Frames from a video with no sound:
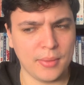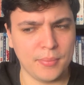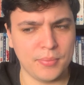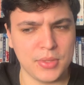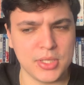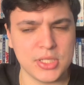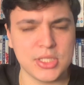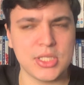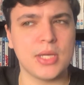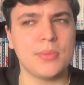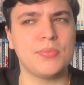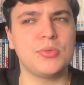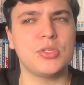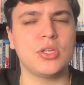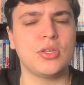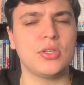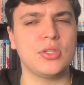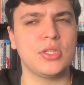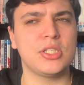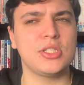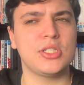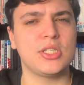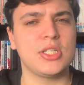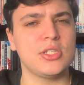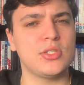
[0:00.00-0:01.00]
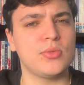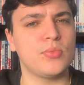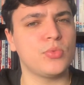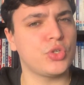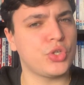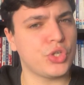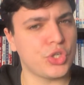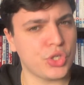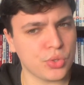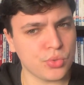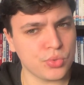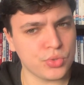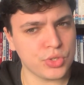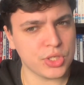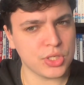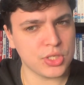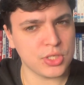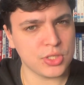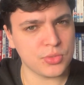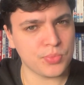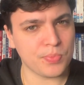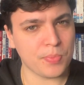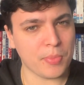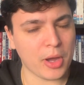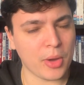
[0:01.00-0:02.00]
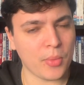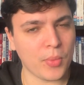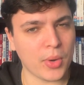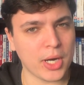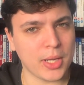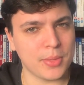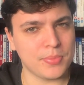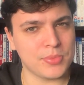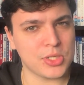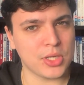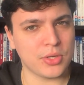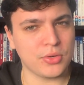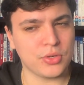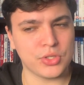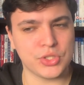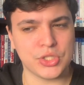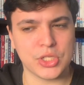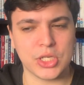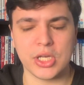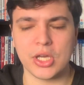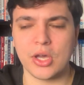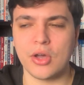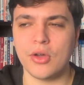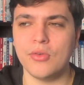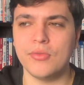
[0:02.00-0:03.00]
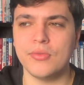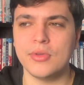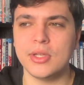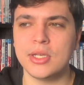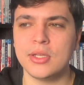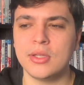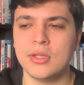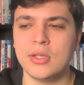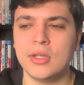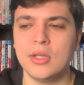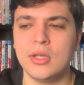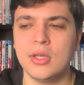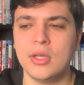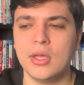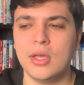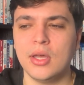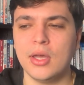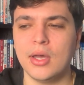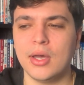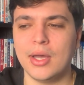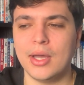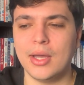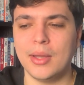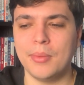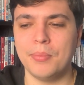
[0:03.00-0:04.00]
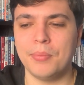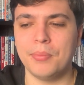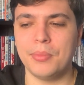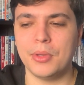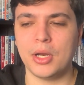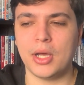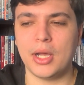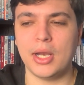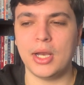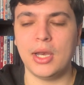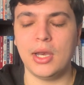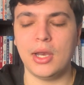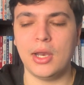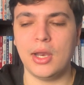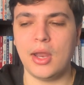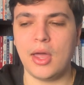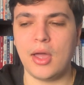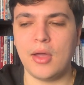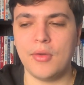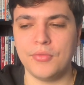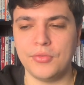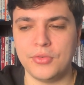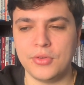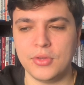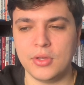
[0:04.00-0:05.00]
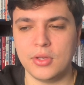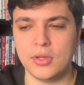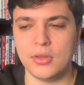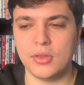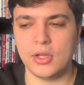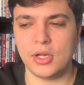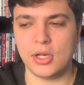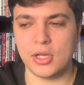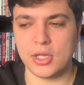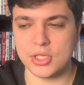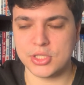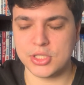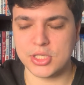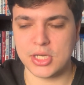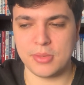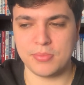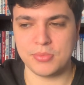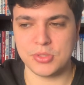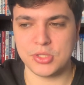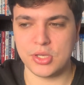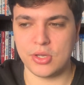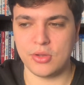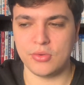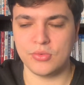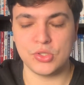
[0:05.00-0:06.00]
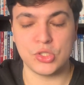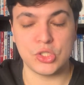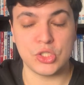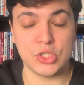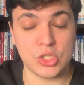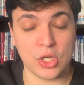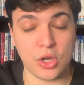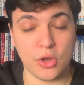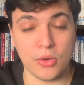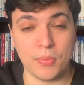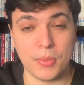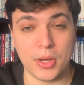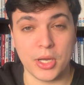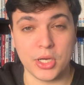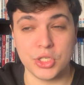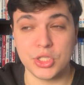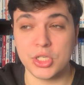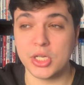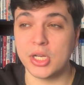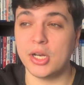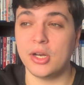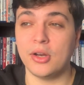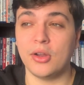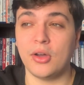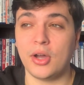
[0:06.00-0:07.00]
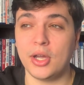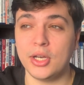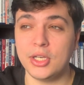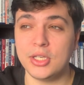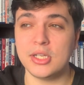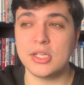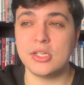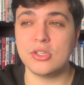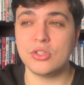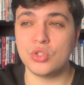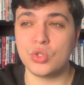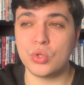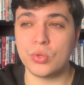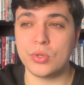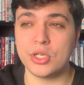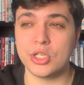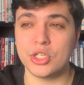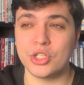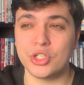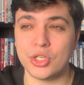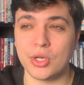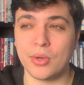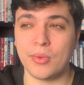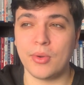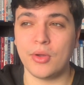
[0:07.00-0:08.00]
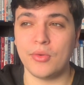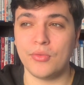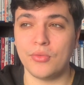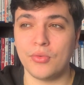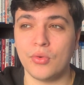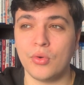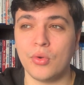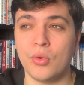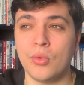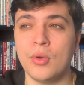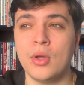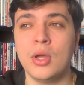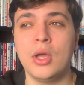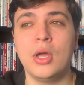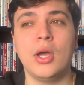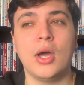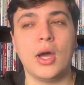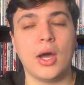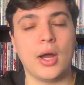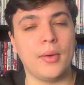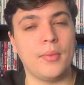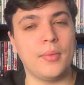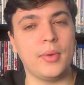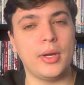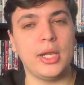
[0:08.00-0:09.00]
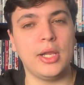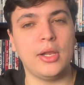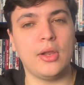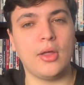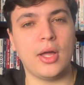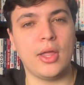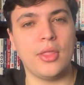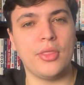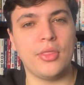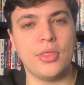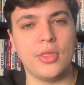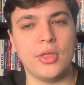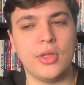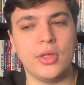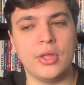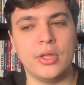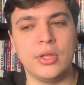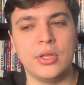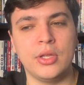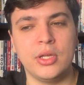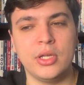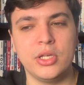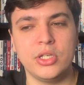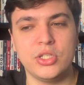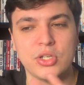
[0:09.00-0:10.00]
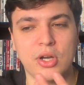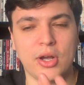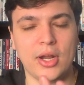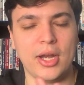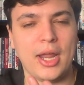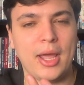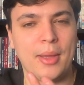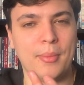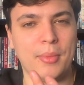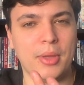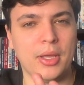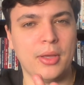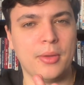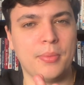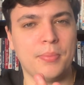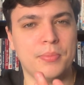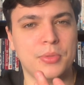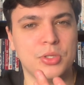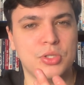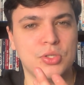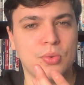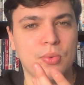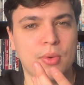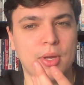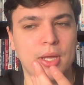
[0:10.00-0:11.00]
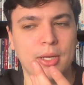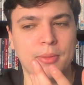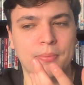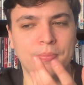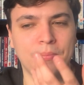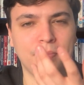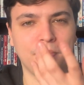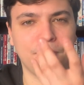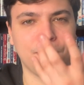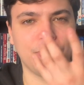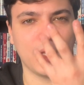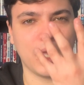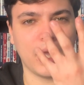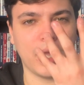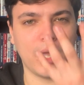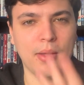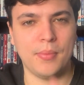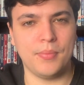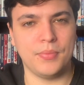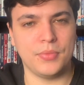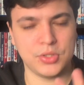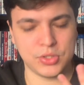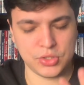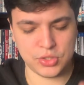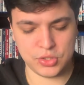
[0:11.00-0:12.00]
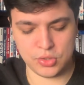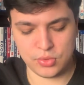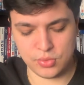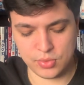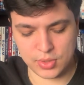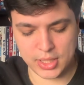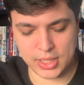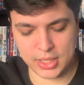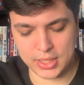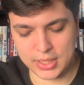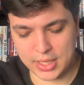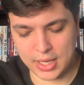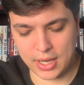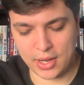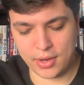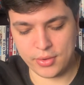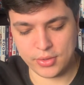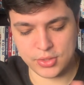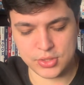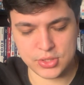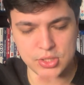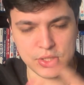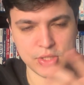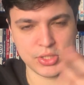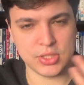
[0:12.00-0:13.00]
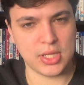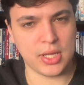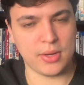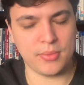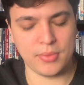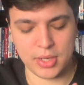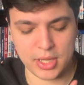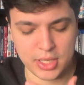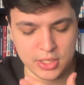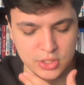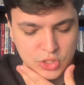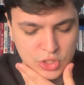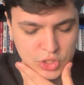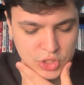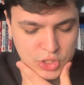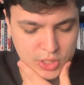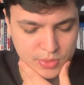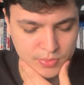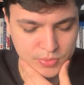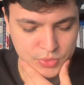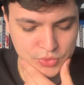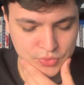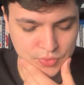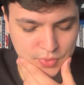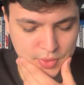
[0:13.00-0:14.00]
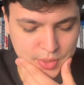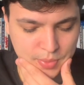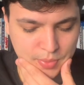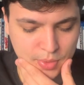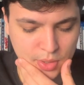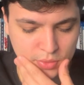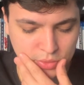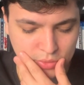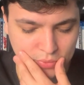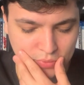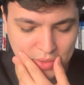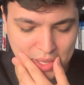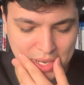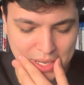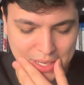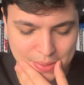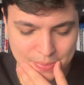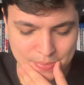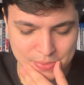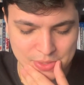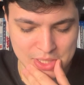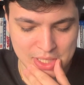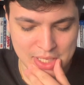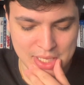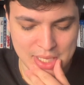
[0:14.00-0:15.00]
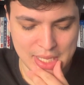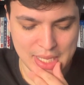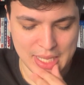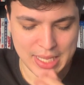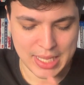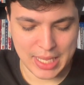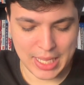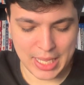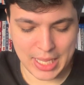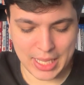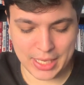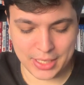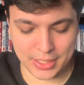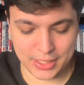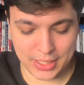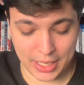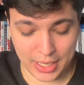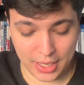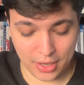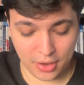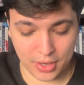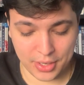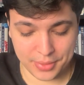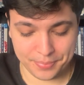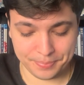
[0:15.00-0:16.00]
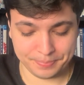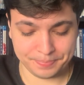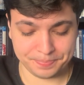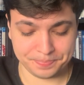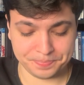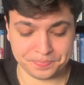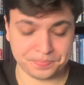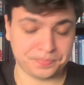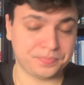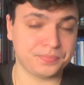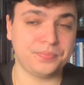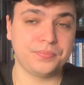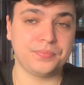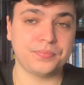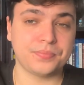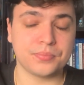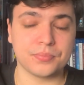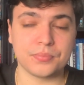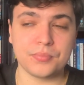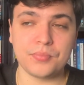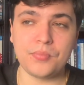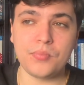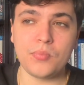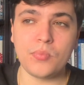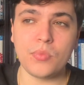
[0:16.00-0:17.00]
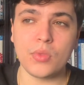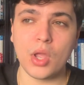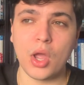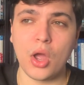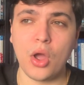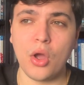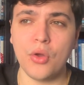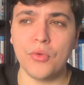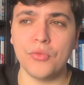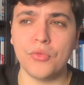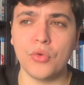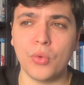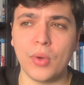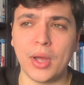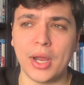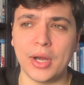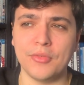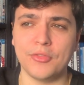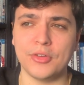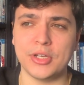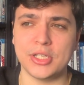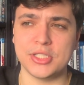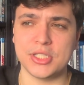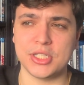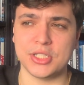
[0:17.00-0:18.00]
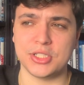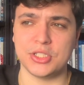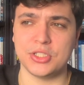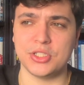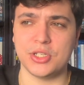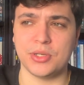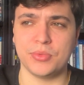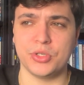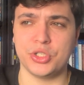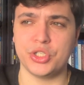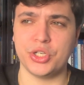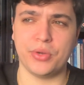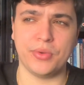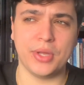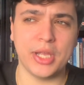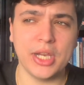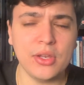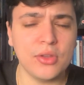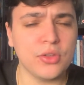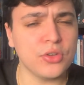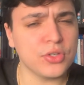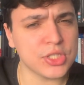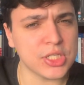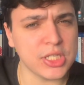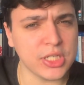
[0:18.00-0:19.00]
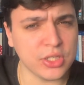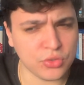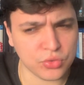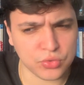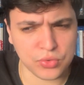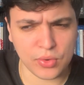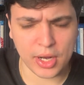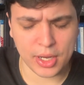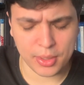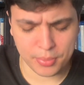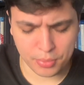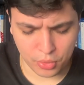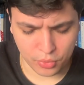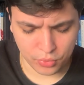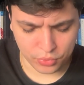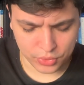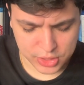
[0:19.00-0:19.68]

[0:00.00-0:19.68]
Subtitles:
This season was shortened by 1 episode because of COVID. But I loved the last episode so much. And I did enjoy this show overall. I really liked the dynamic between the 2 lead characters. Their relationship was really well developed. And yeah, I overall had a fantastic time on the show. It looks incredible.